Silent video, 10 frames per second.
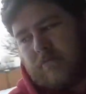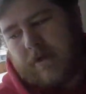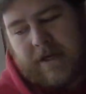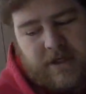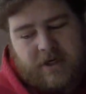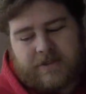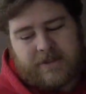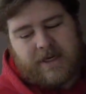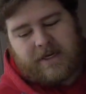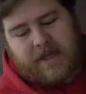as you can
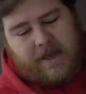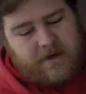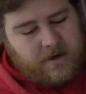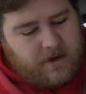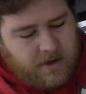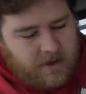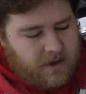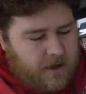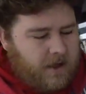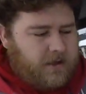see, that
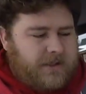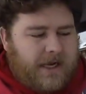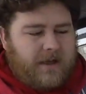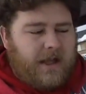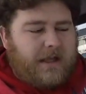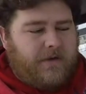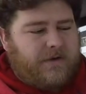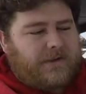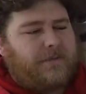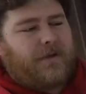sounded like it
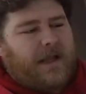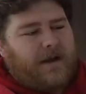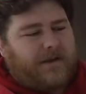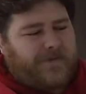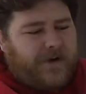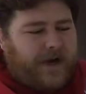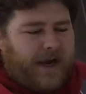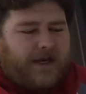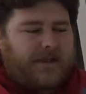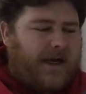was something that was very
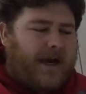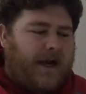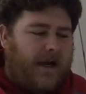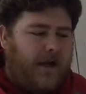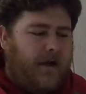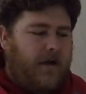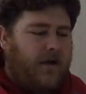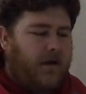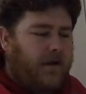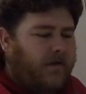
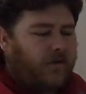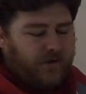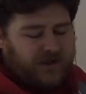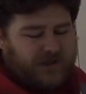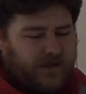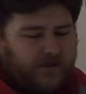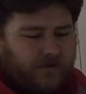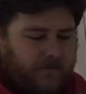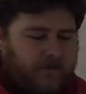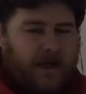anti-Christian,
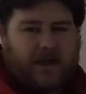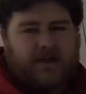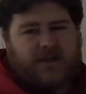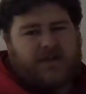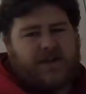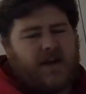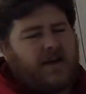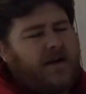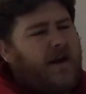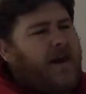I guess you can say.
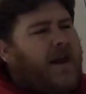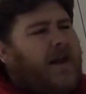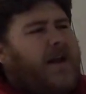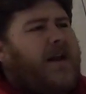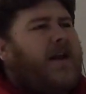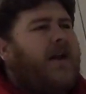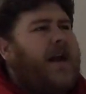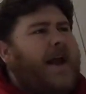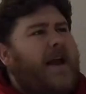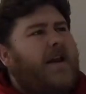
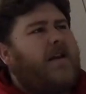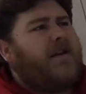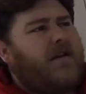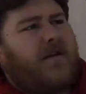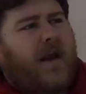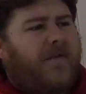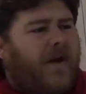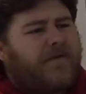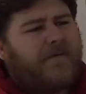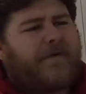And if
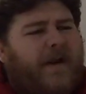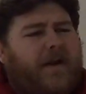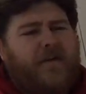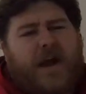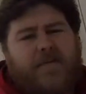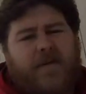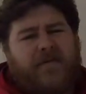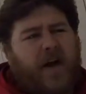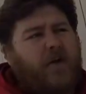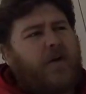you have been
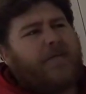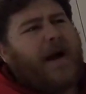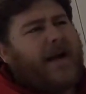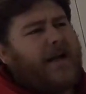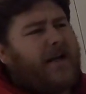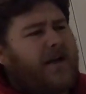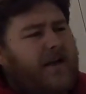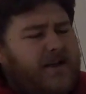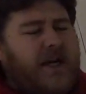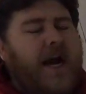following my
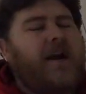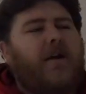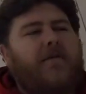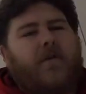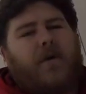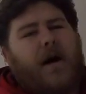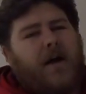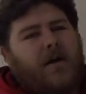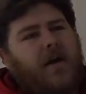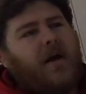channel for a
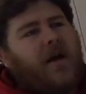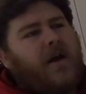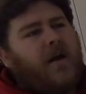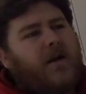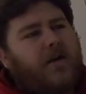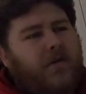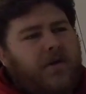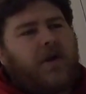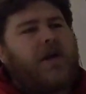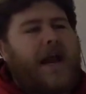while, you will
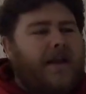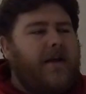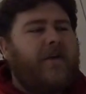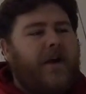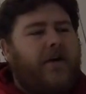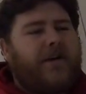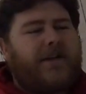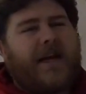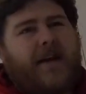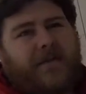know that I live here in the
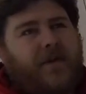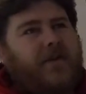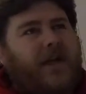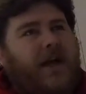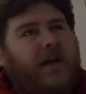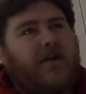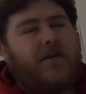state of Utah.